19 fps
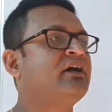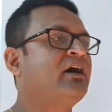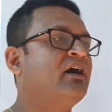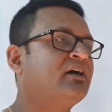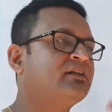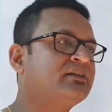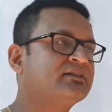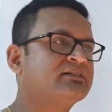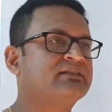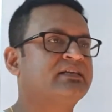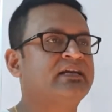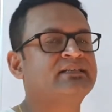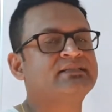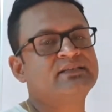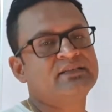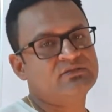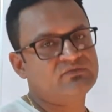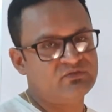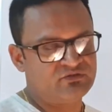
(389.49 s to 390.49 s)
other
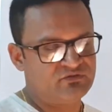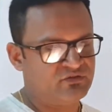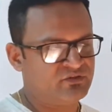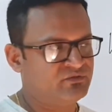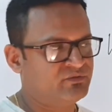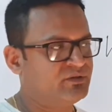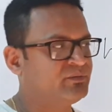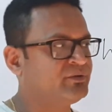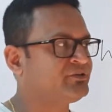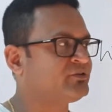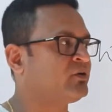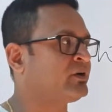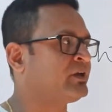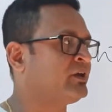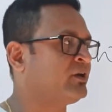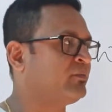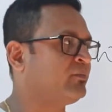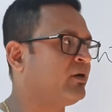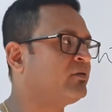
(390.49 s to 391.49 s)
sciences which we will be
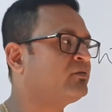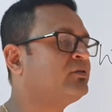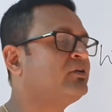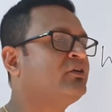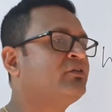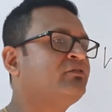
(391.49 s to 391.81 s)
talking about.